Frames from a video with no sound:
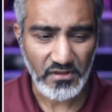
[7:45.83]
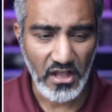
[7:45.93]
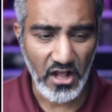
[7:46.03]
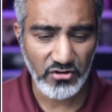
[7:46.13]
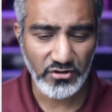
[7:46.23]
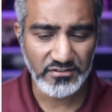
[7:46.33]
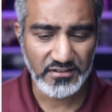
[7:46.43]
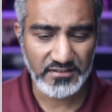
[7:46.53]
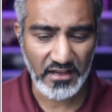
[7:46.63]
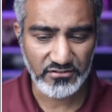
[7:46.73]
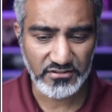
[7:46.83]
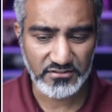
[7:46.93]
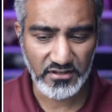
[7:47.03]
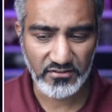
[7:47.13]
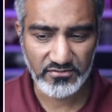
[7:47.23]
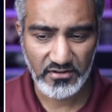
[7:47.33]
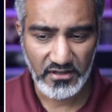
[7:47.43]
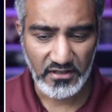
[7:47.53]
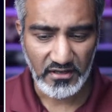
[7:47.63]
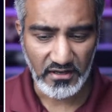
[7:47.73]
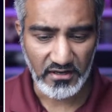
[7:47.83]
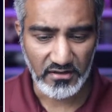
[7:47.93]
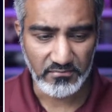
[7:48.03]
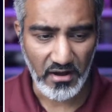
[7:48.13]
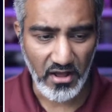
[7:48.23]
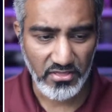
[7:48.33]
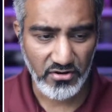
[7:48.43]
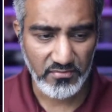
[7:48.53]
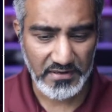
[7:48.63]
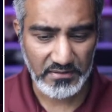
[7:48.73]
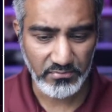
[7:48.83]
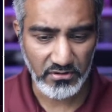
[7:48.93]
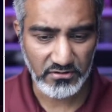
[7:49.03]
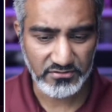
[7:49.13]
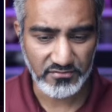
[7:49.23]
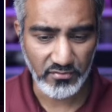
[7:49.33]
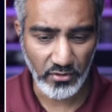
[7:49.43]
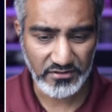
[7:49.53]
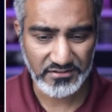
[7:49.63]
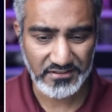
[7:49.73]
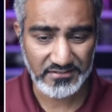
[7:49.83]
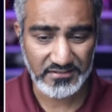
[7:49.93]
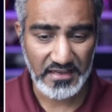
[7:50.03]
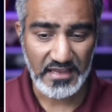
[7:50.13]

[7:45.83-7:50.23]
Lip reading: hundreds and thousands of other people's voices